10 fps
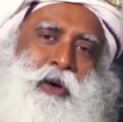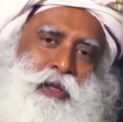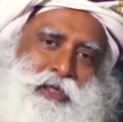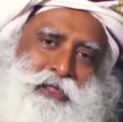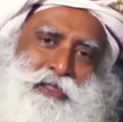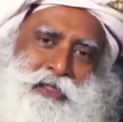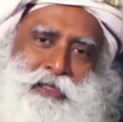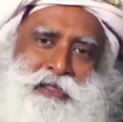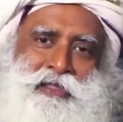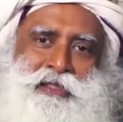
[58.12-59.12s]
All these
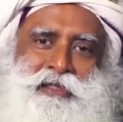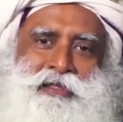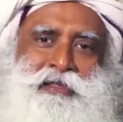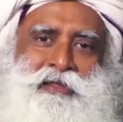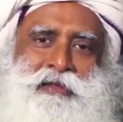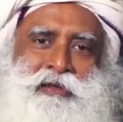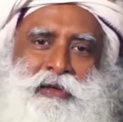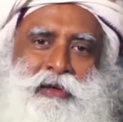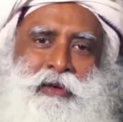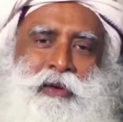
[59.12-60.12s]
things
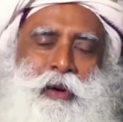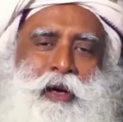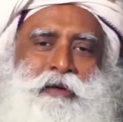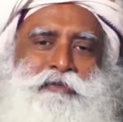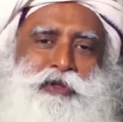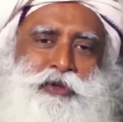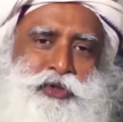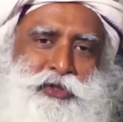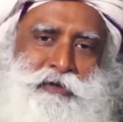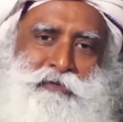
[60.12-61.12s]
are
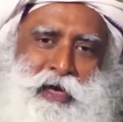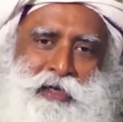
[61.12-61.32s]
evolution of